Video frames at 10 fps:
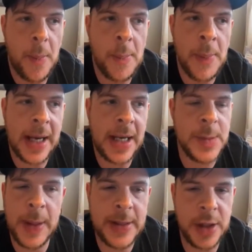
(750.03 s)
Mike is
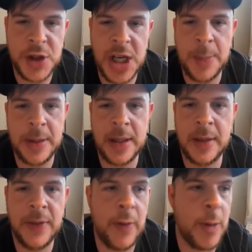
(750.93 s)
basically champion
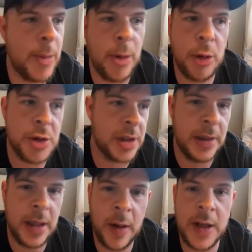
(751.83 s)
of every
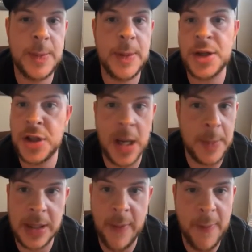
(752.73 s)
promotion, or he's been
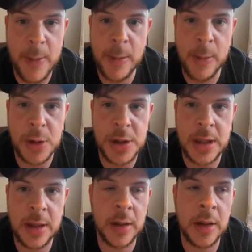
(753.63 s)
champion of every promotion
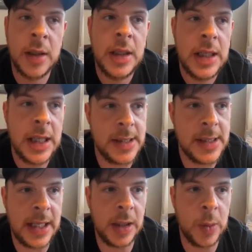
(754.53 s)
here in St.